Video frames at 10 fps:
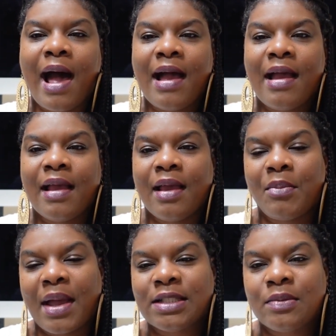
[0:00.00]
I,
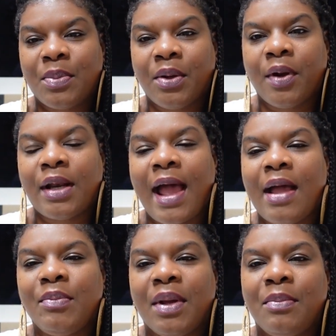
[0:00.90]
in my spirit,
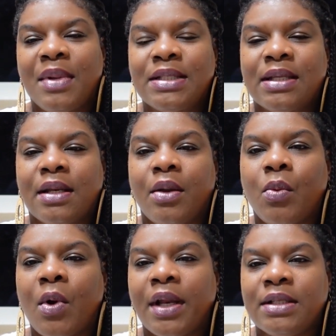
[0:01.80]
had been missing
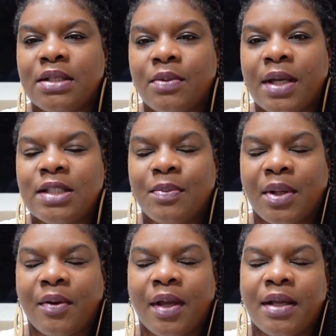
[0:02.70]
and wanting to
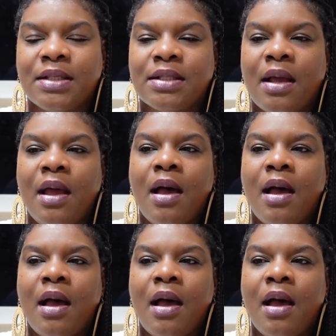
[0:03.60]
experience.